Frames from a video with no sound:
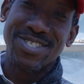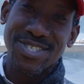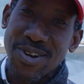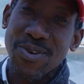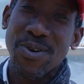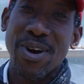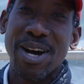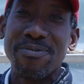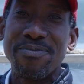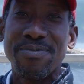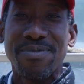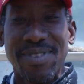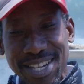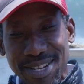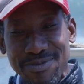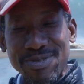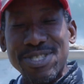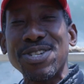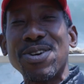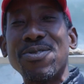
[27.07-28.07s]
show up.
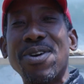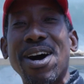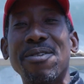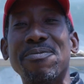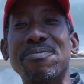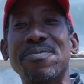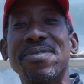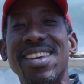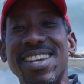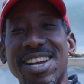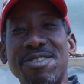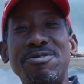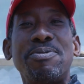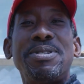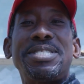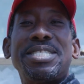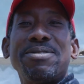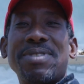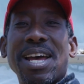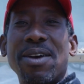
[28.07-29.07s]
Come show up. Come
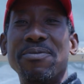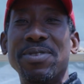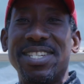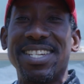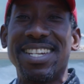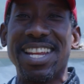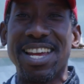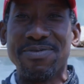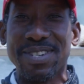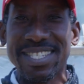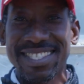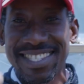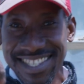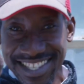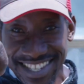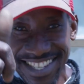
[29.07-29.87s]
spend some time with your neighbors.